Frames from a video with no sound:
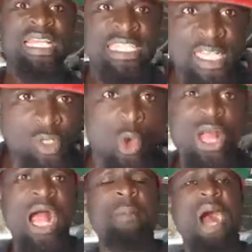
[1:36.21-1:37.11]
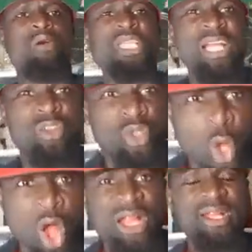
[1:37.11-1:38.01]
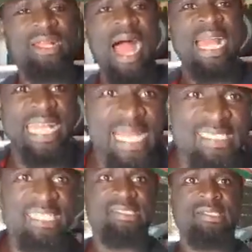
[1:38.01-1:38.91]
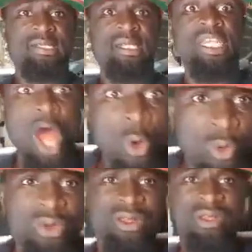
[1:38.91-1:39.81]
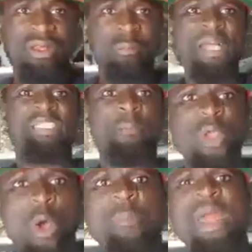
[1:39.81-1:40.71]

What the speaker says: did you come out and talk against it? No. But you